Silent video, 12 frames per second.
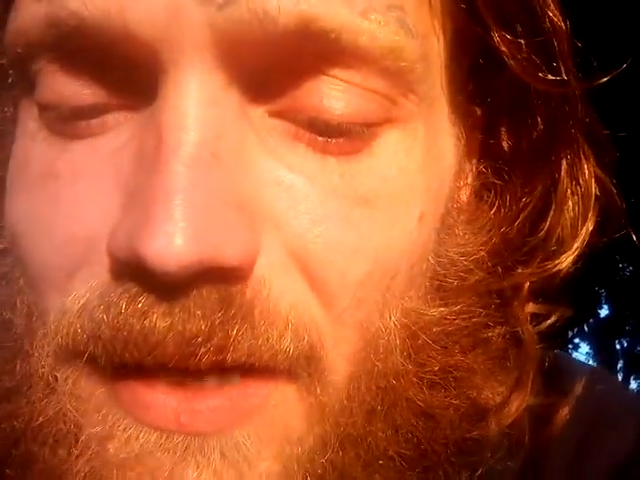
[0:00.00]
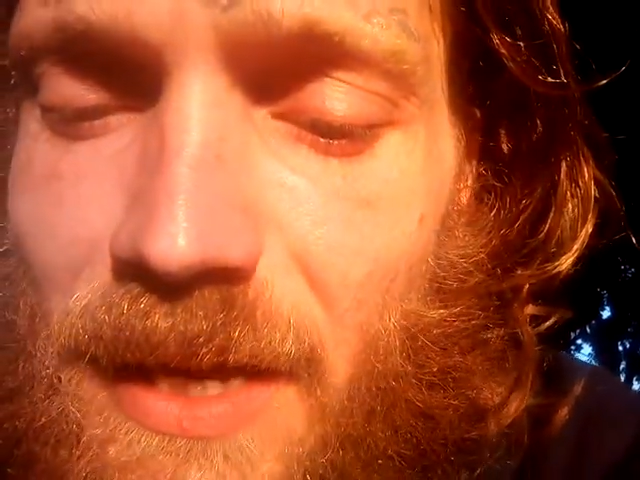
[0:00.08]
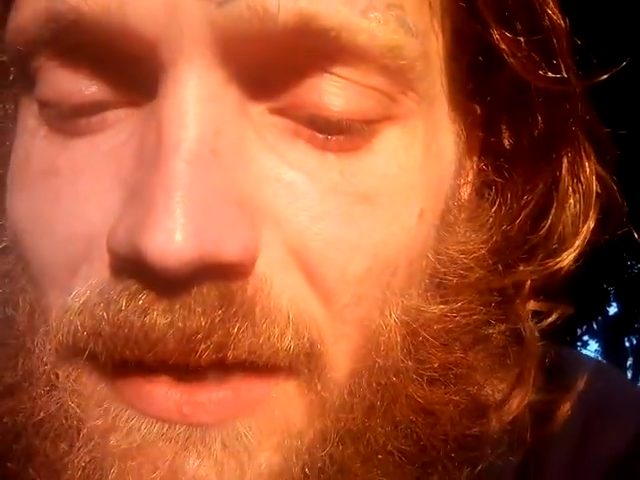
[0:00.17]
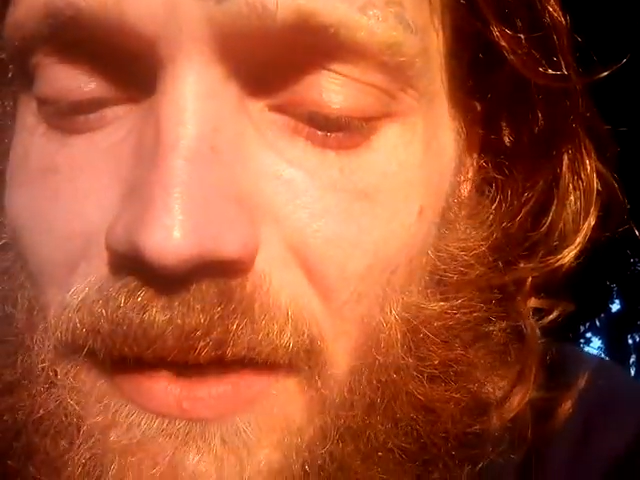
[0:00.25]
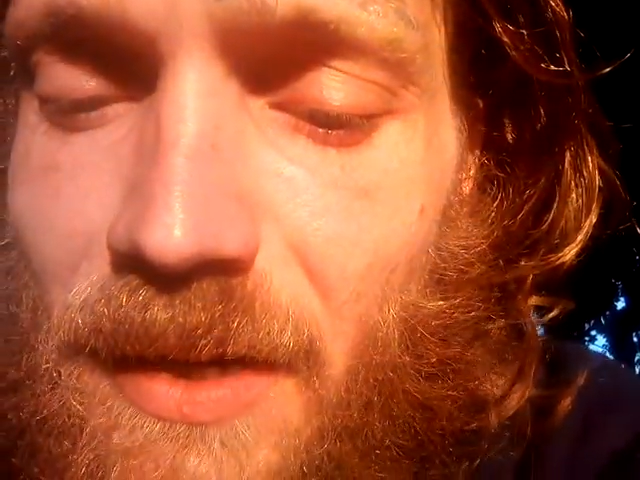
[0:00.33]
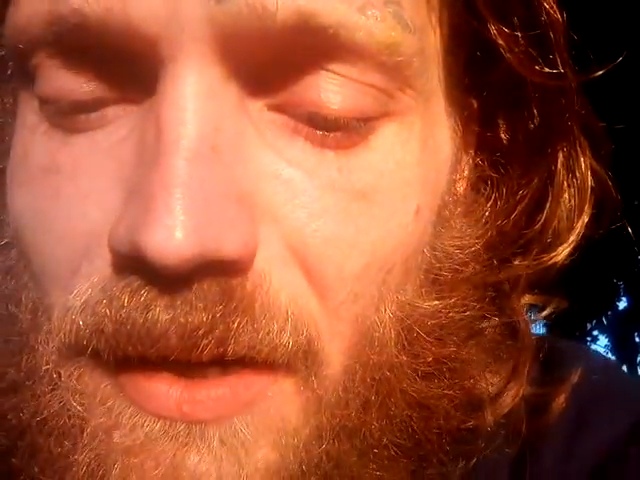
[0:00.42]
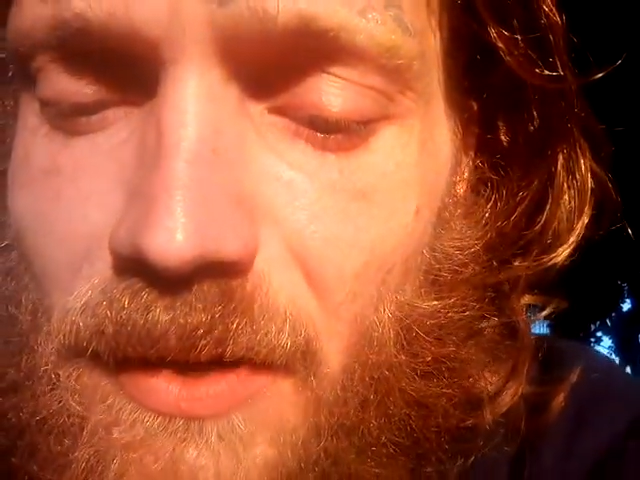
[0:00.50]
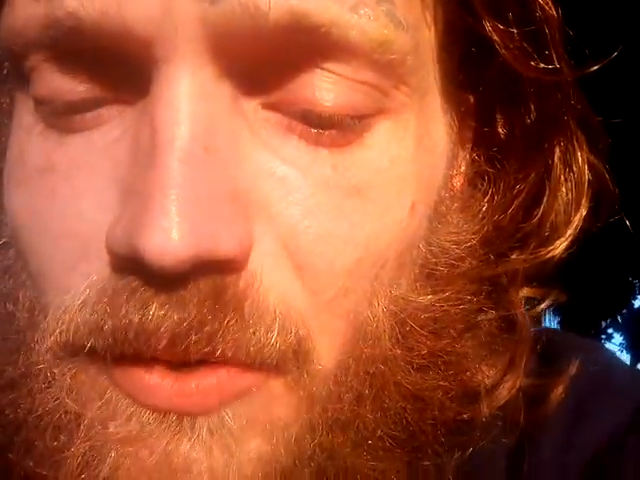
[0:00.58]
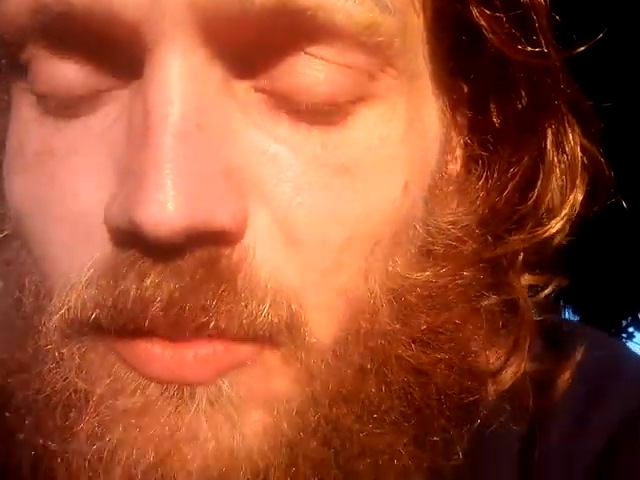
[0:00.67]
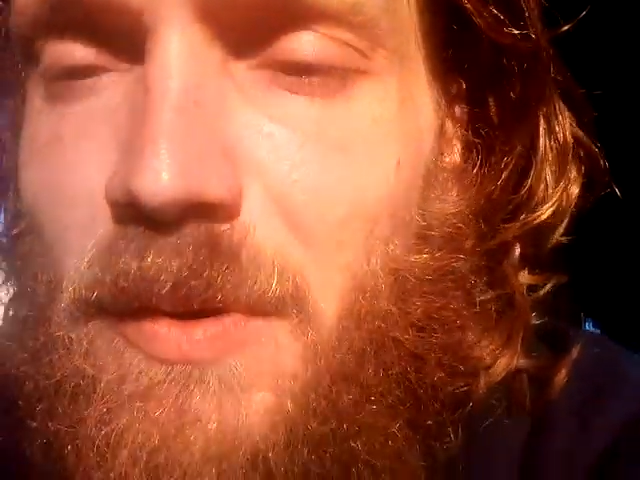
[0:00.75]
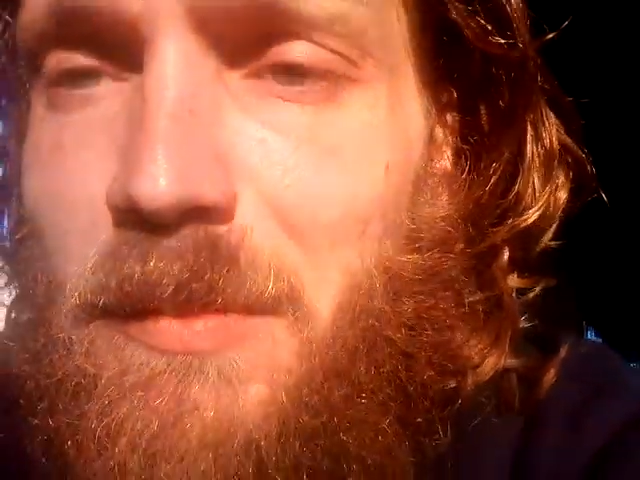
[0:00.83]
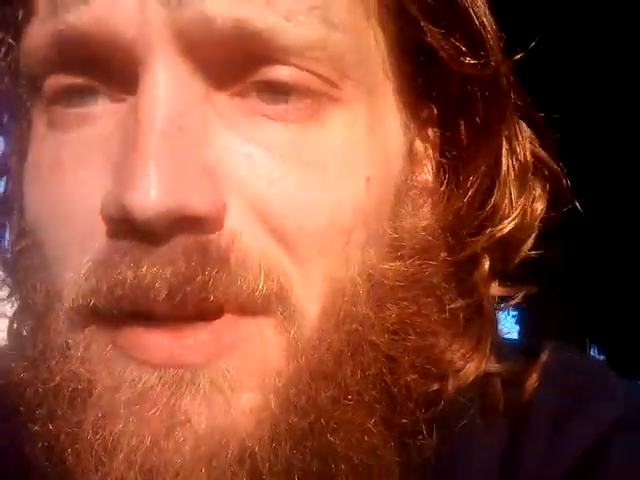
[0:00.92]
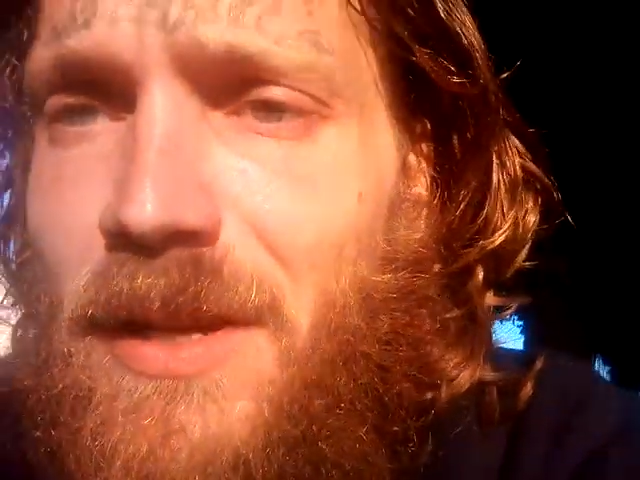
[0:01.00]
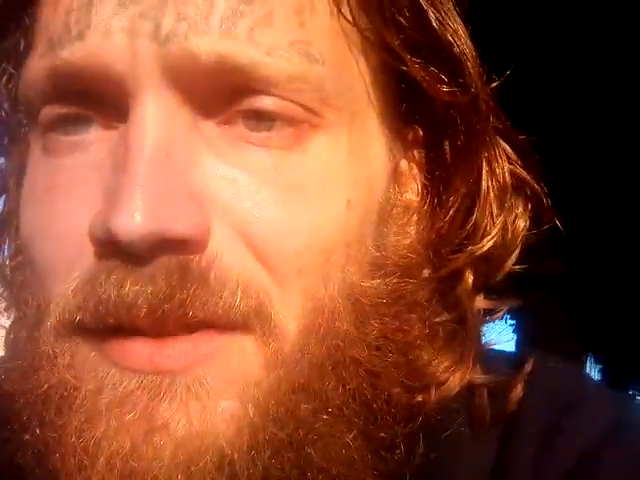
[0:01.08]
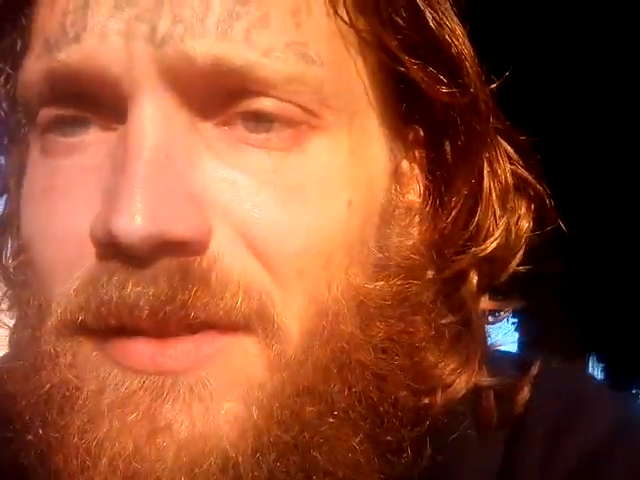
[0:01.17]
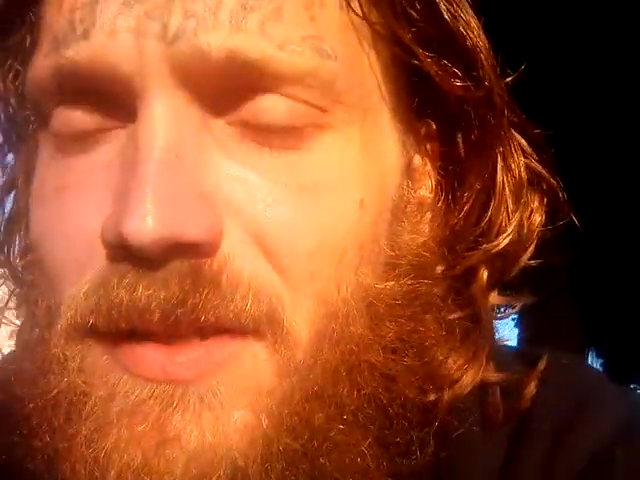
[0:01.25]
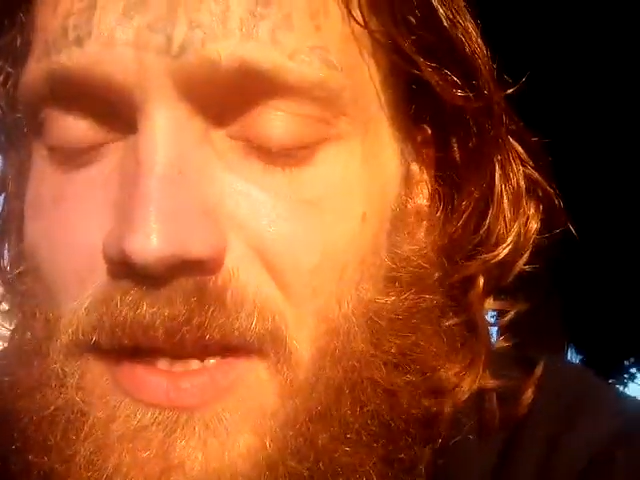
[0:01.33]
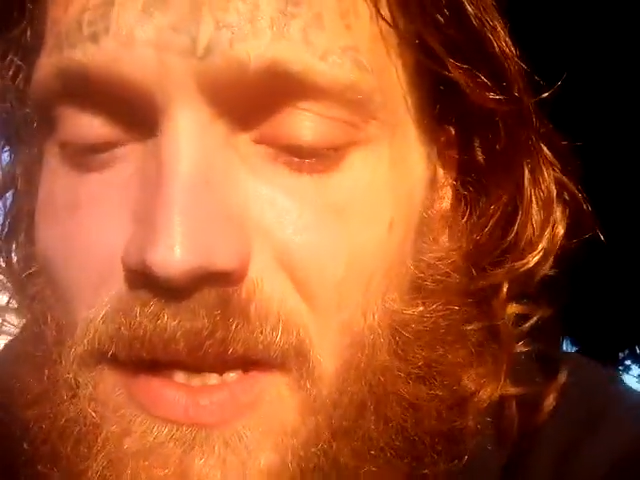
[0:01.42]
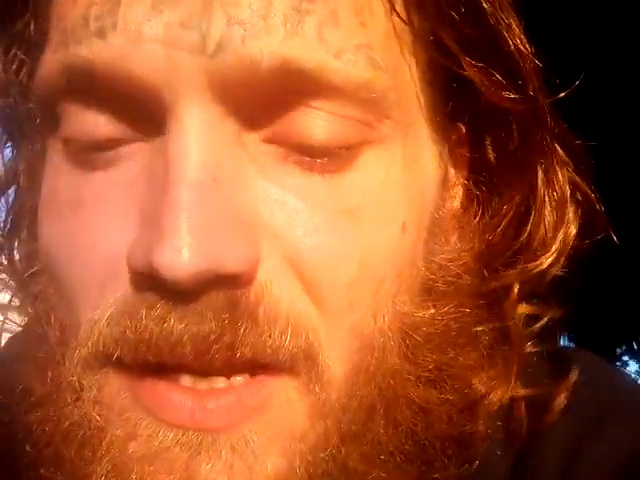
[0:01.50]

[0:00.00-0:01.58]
and human beings.